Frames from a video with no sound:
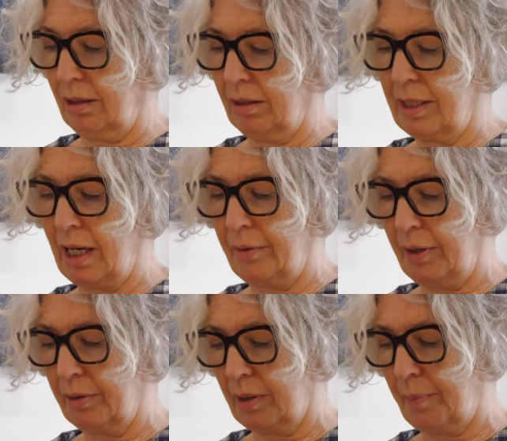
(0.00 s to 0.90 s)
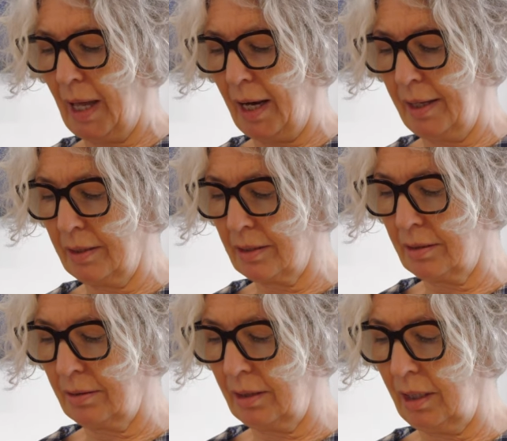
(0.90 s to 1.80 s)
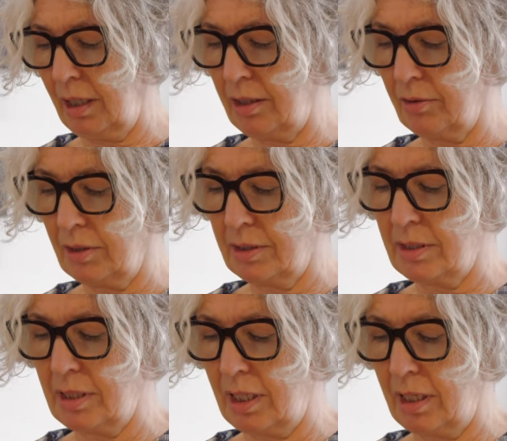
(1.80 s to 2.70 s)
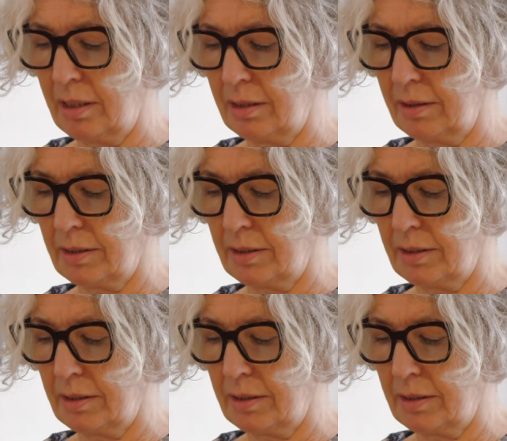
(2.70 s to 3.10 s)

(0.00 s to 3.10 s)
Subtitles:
yellow ochre palette. Here you can see